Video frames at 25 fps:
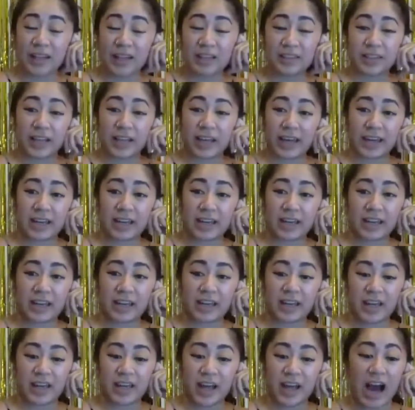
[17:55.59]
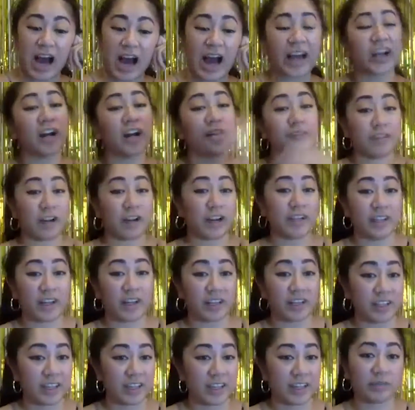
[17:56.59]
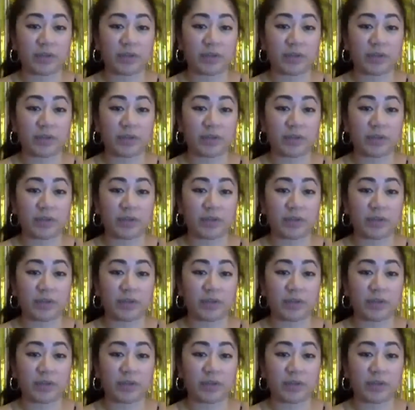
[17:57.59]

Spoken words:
Like, I got very lucky.